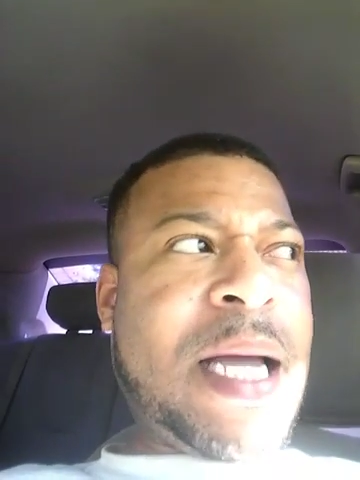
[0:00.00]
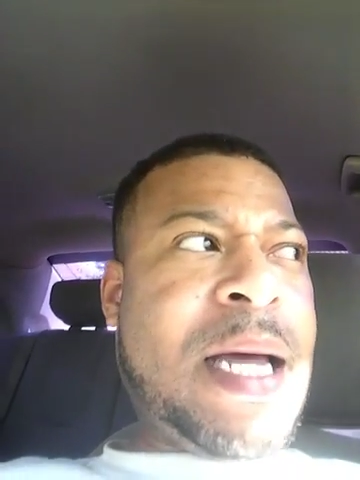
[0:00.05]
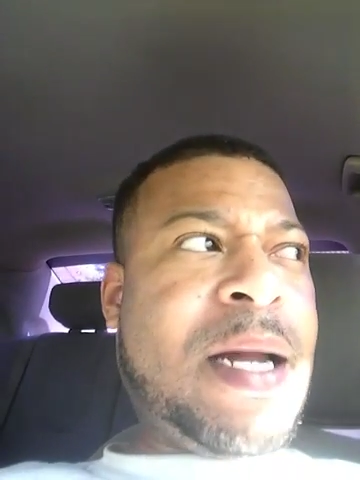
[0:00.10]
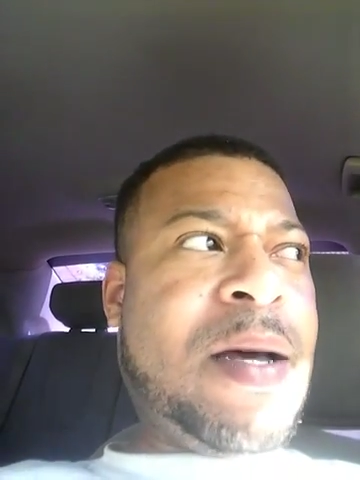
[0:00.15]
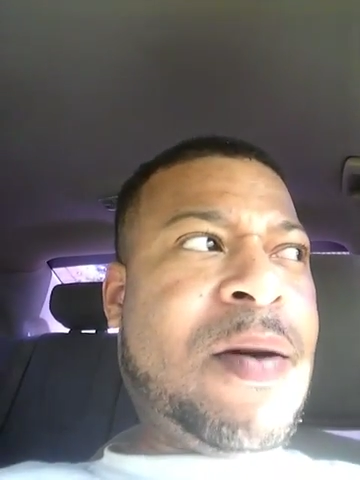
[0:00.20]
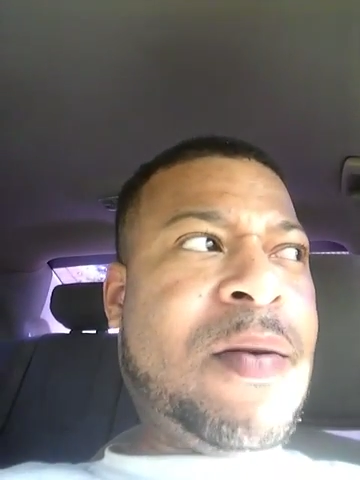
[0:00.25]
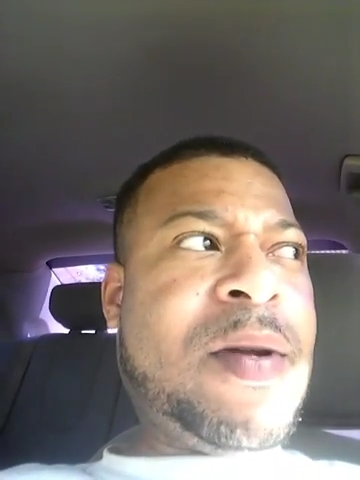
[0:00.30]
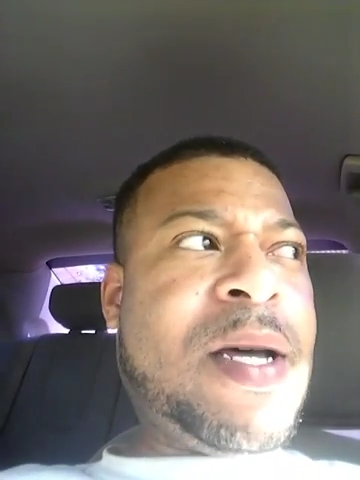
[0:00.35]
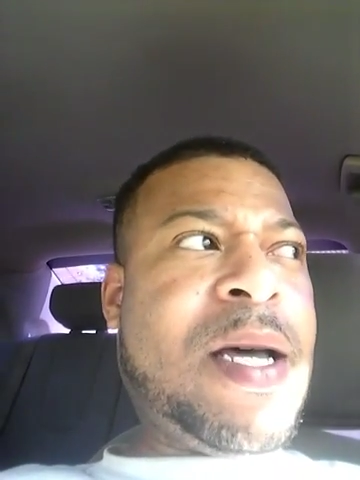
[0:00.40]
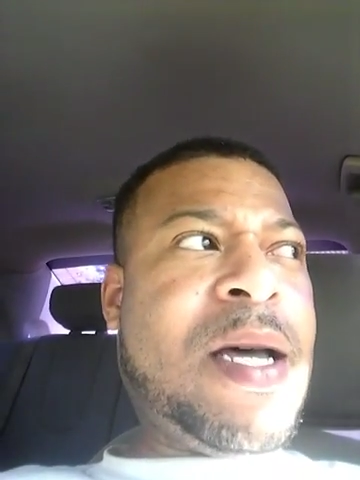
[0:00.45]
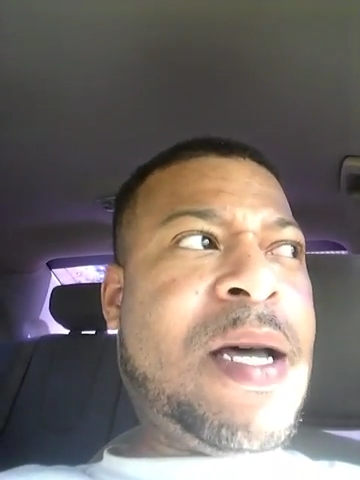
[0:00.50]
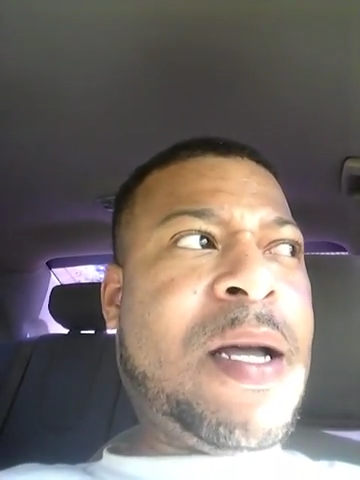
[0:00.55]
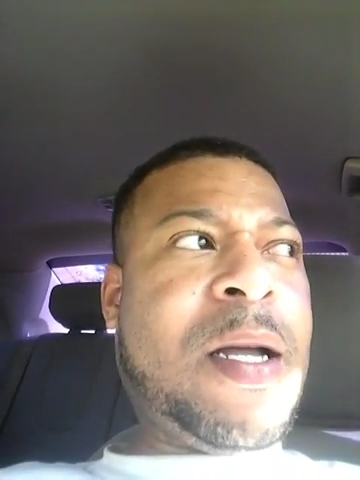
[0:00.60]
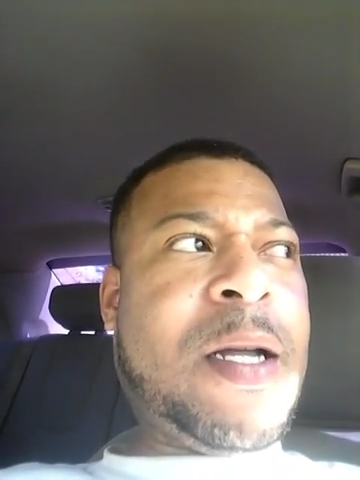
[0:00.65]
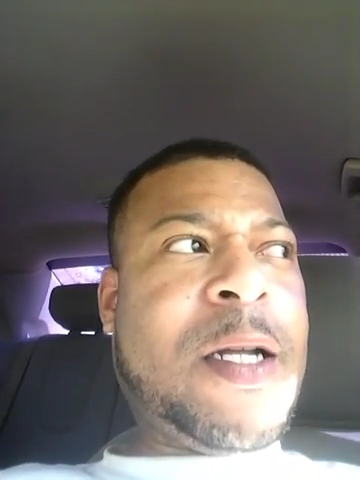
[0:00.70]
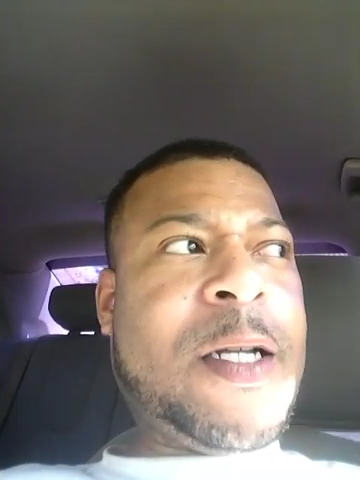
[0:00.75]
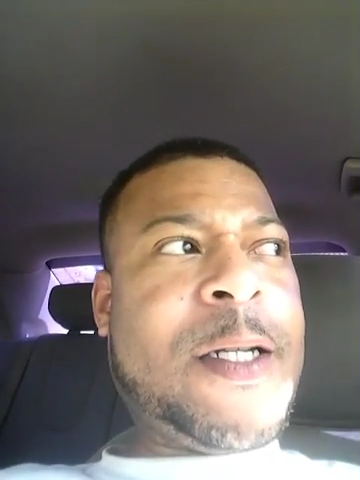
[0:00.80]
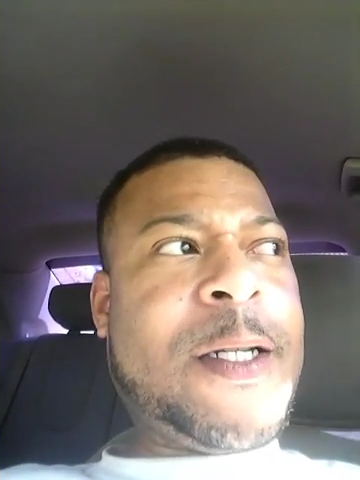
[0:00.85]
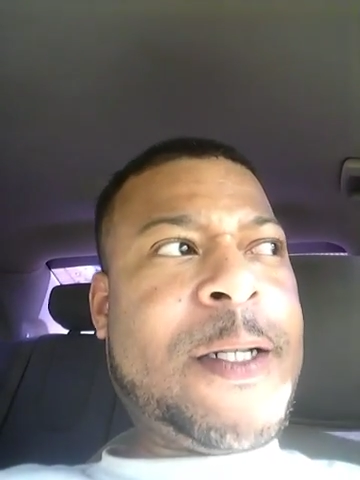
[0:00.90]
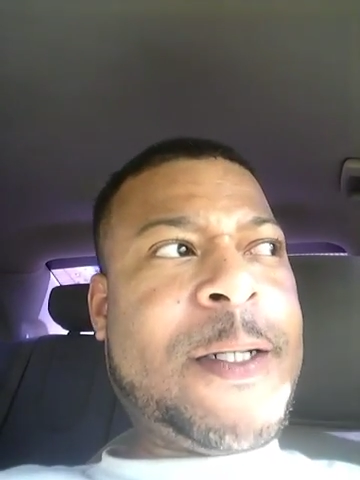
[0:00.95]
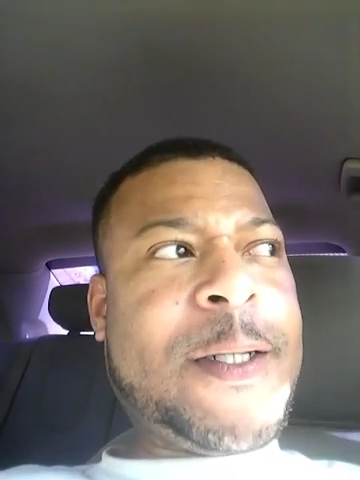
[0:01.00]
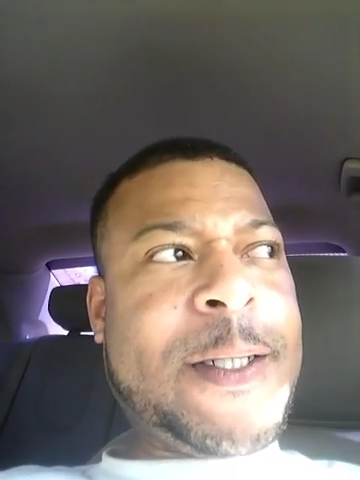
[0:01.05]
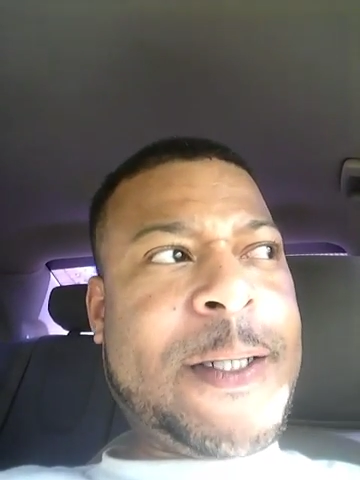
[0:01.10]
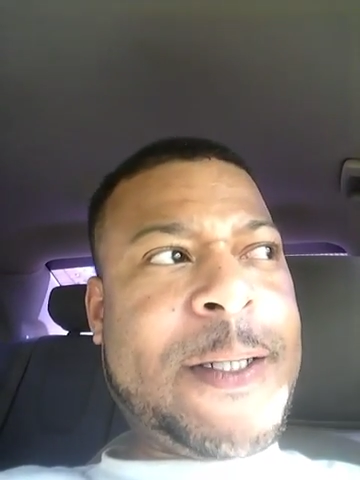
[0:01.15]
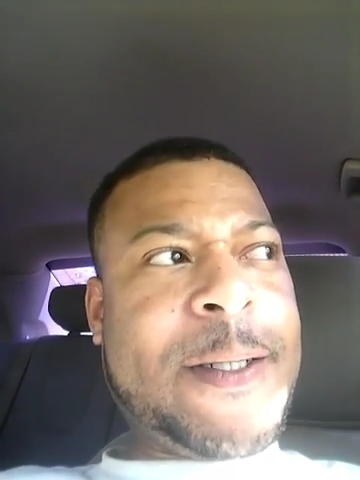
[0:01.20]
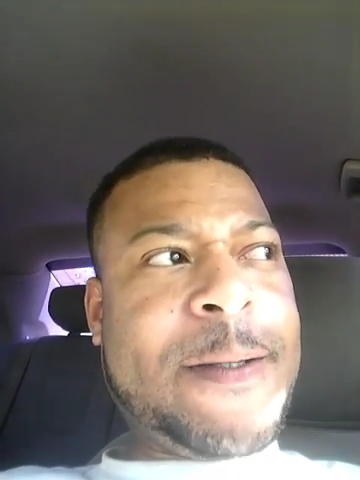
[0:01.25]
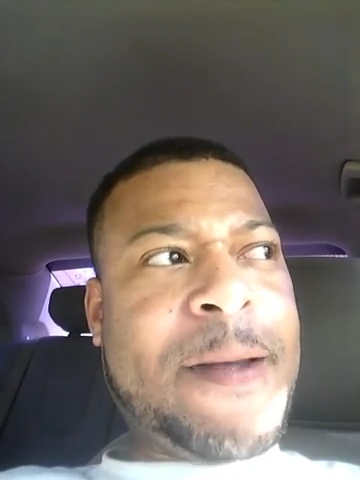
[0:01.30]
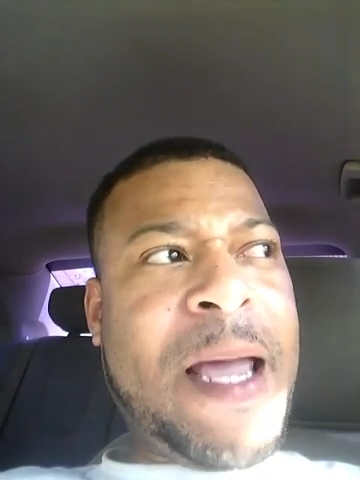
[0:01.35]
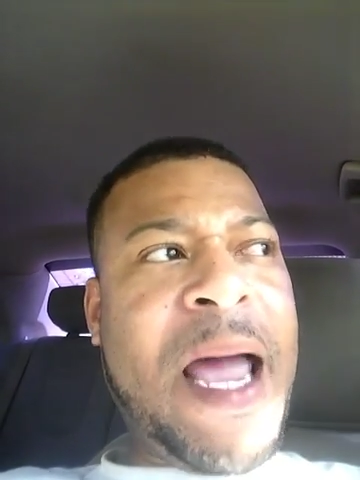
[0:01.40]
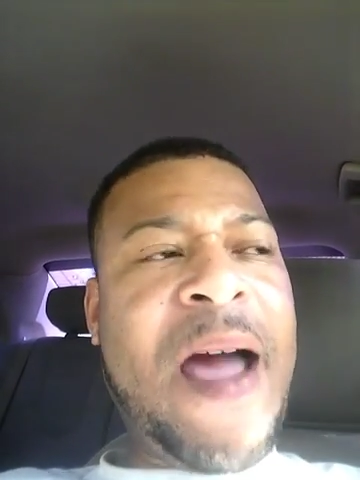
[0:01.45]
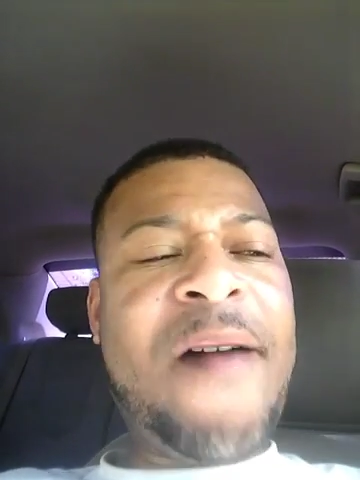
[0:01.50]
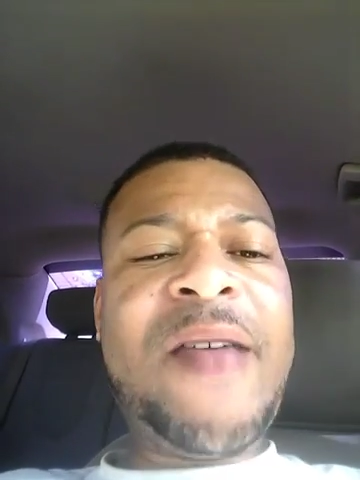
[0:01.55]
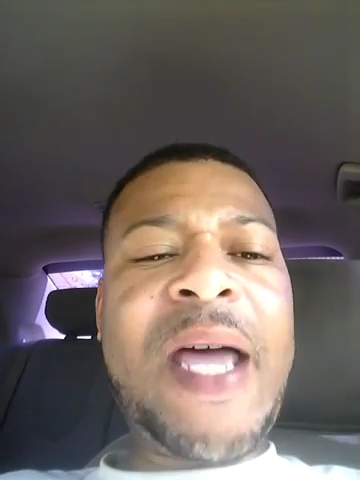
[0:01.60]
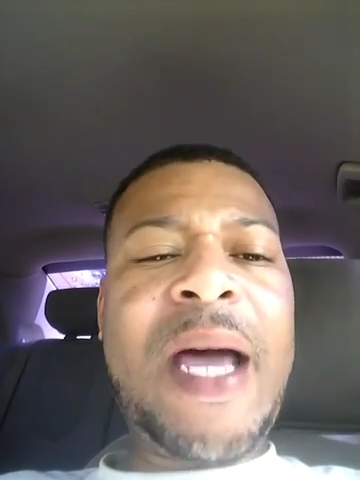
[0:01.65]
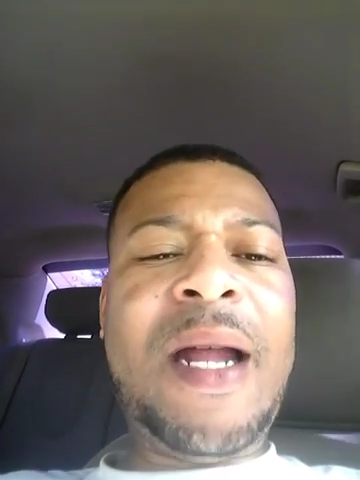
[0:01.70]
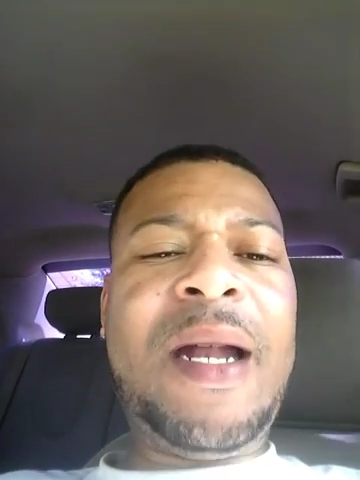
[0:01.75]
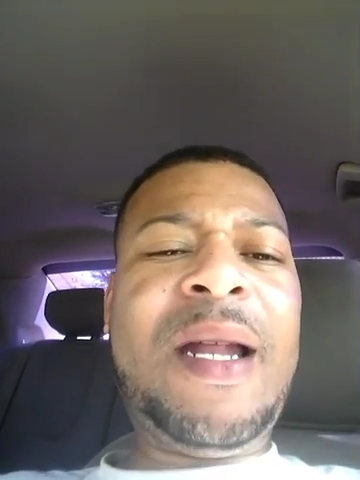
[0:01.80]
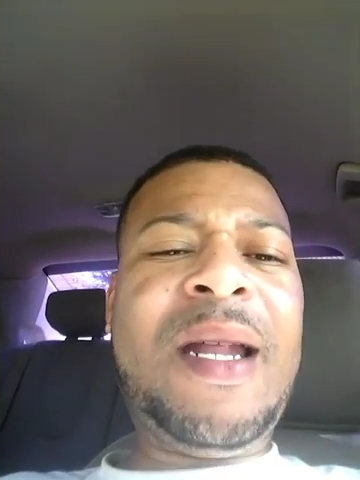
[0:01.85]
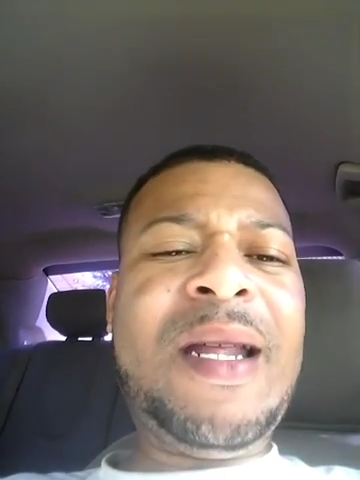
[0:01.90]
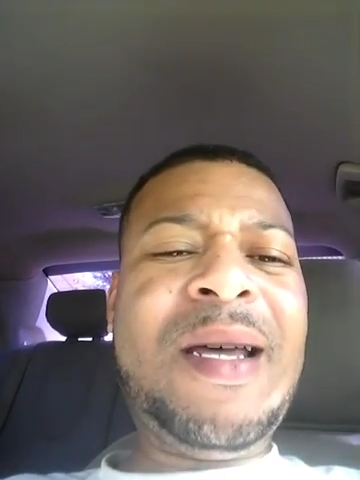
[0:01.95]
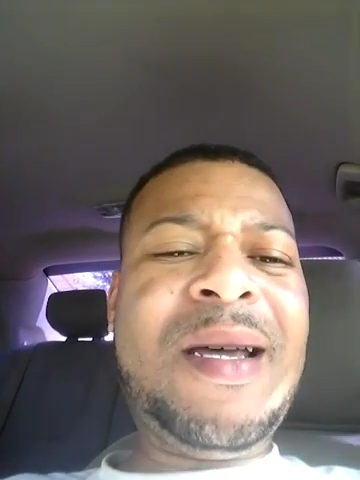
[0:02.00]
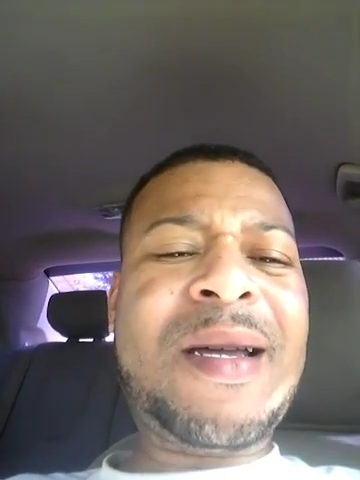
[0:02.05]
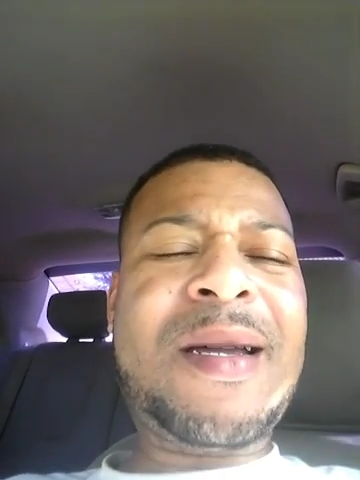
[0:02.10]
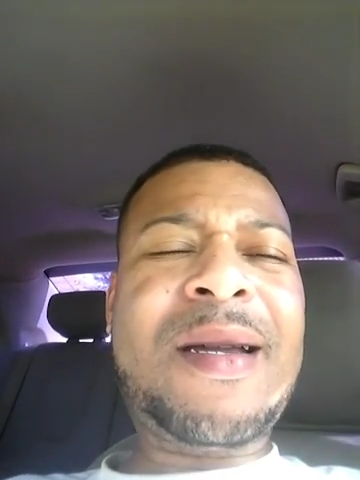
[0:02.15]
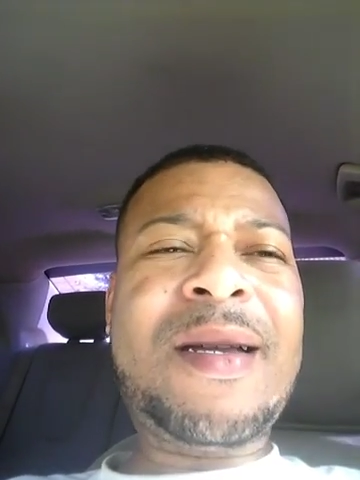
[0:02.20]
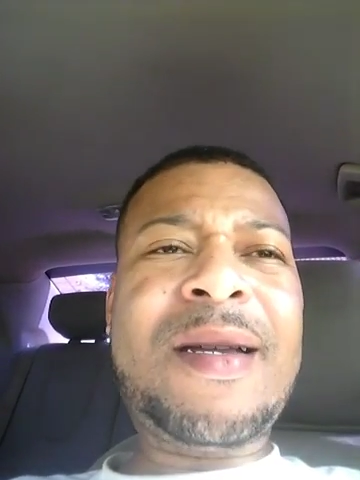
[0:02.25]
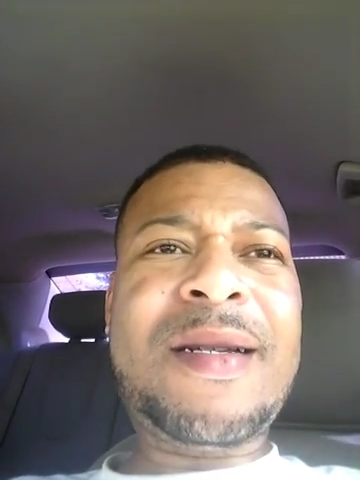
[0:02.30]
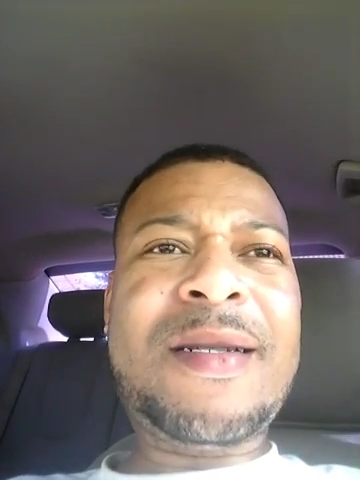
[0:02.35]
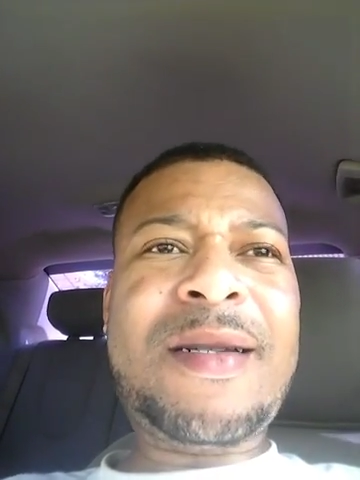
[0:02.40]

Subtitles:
I don't have that look